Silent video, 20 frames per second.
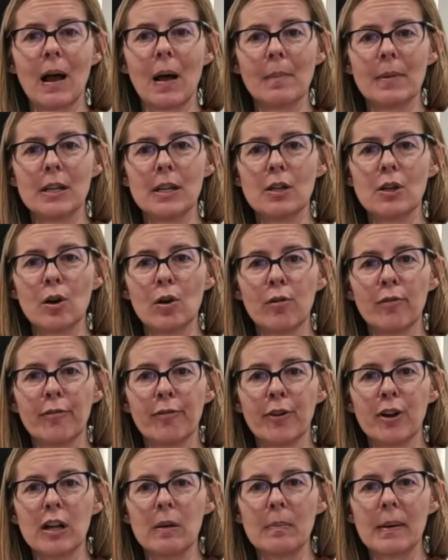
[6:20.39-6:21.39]
I'm going to go
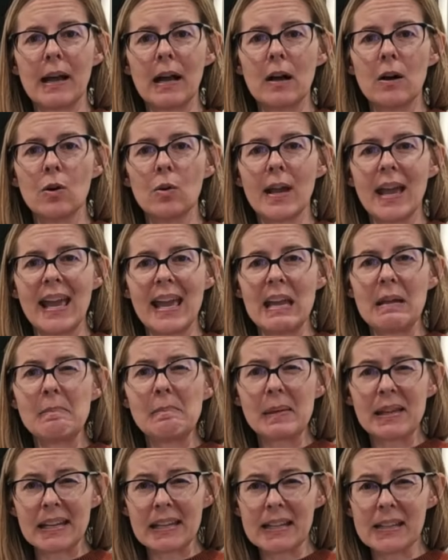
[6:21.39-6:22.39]
for about 8
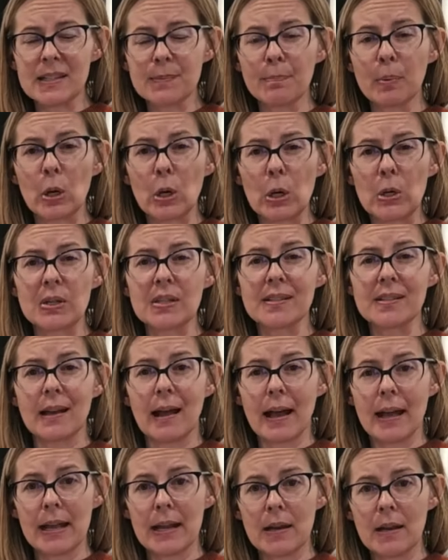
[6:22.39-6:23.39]
minutes per
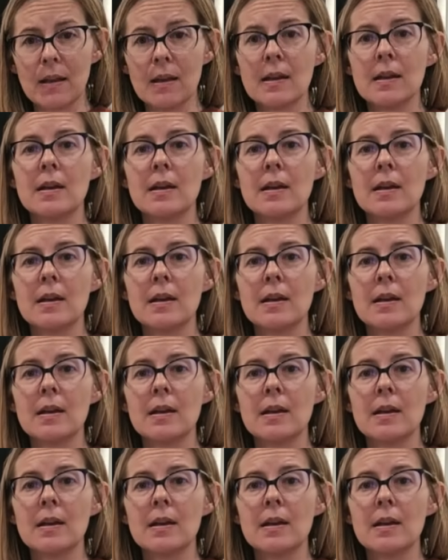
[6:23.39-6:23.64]
side,